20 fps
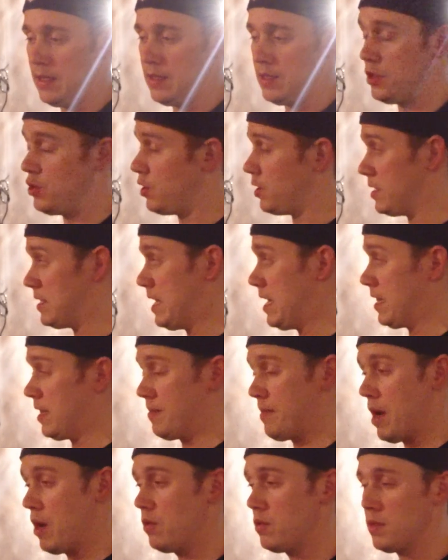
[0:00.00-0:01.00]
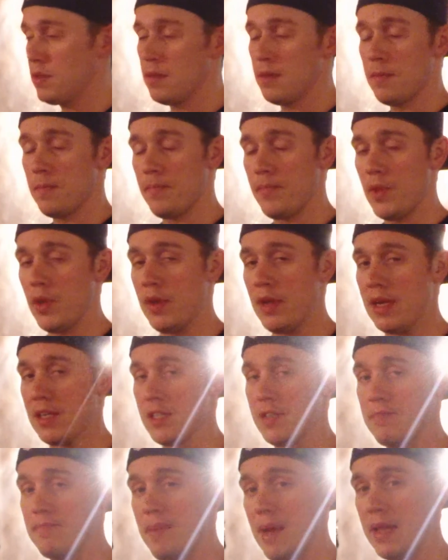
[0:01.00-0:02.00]
You can take them out. You can
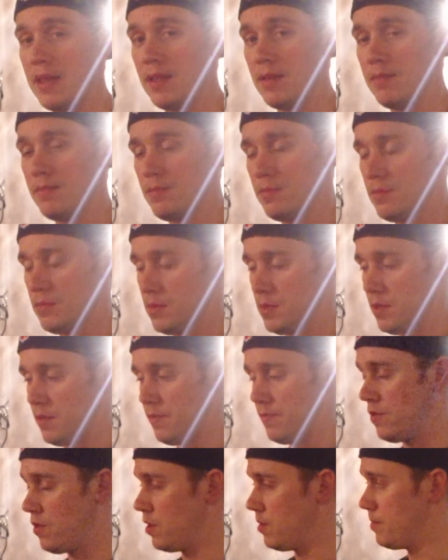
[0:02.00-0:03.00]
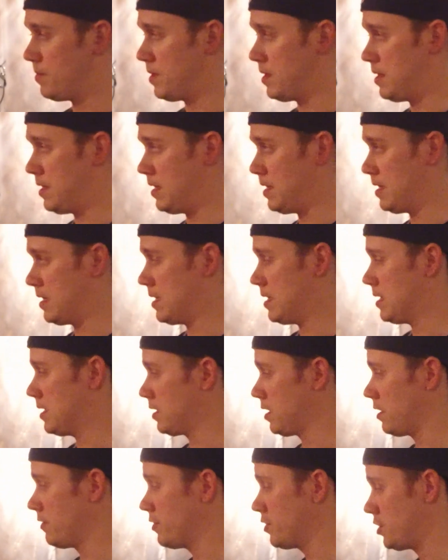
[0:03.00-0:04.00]
actually bend them to form the
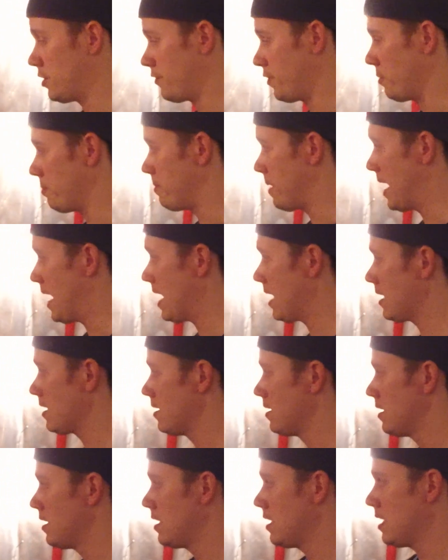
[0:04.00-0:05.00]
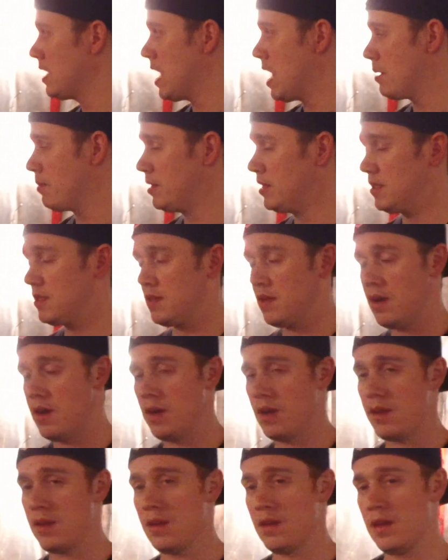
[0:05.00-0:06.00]
curvature of your back.
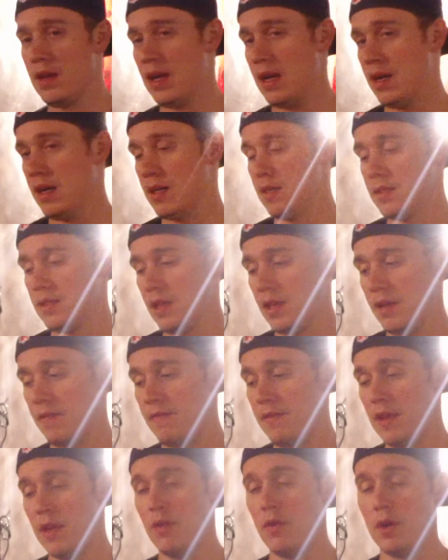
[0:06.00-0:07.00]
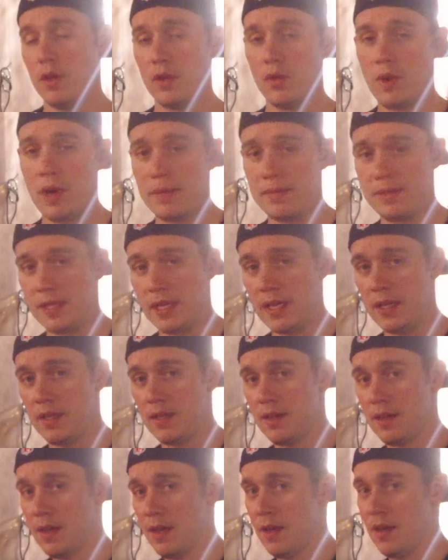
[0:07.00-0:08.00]
Eberlestock has a video on their website.
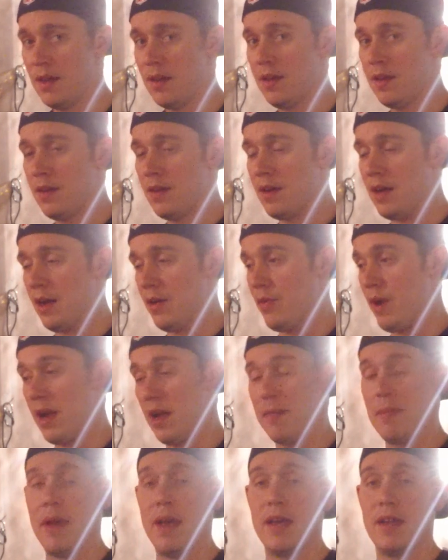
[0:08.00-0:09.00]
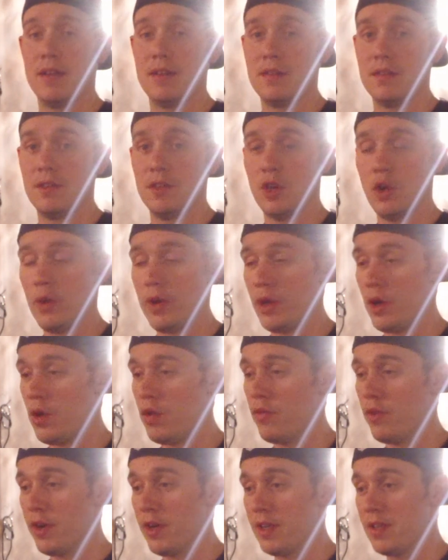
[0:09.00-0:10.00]
I recommend going
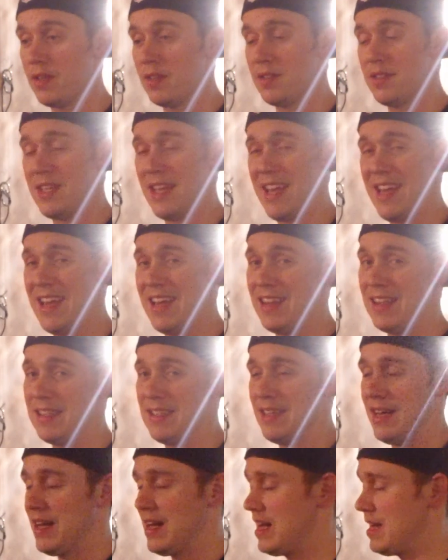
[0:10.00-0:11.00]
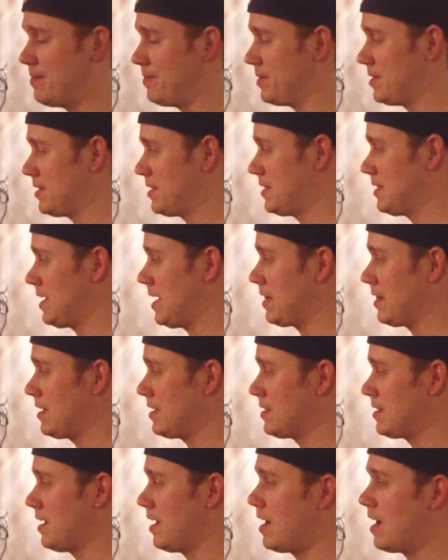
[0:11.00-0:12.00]
over it. Take the time. Set
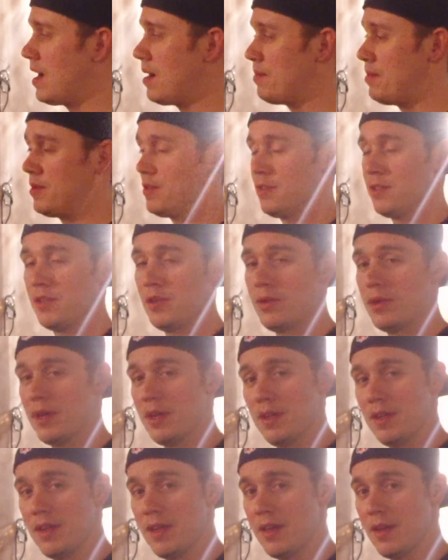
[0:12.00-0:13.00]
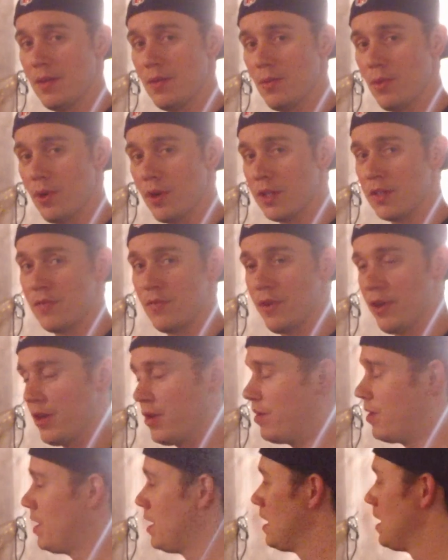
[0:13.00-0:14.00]
this up so it works for
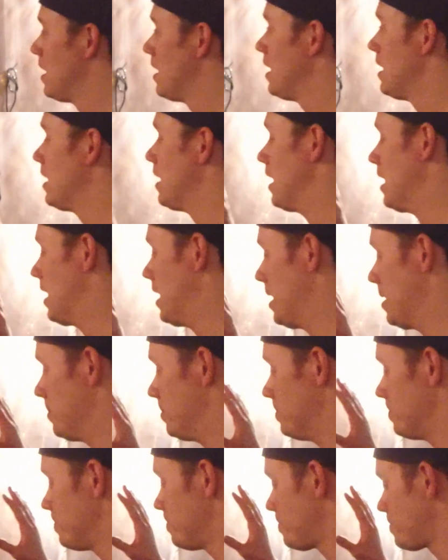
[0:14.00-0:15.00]
you. On